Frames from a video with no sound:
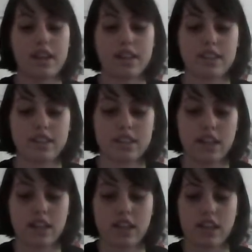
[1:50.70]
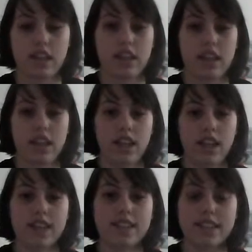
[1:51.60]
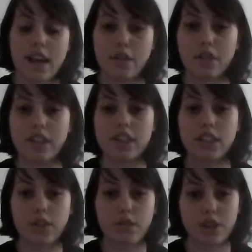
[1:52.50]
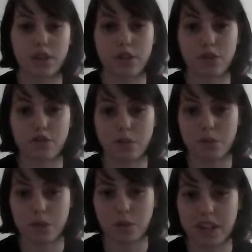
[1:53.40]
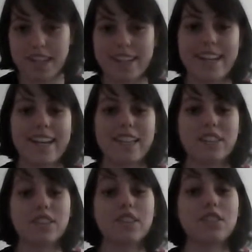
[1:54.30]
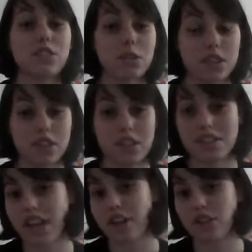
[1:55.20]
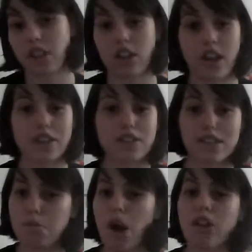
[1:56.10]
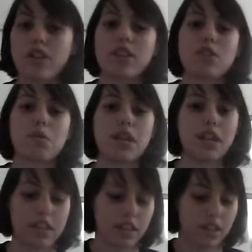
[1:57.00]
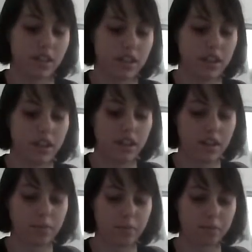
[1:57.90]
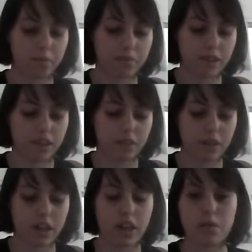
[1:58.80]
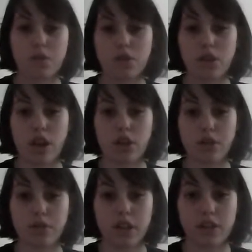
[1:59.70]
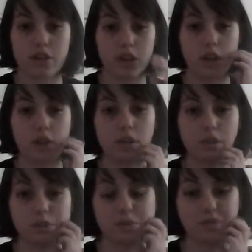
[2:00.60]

it's definitely different from Sweden, and Switzerland is actually a lot smaller than Sweden when it comes to geography. So,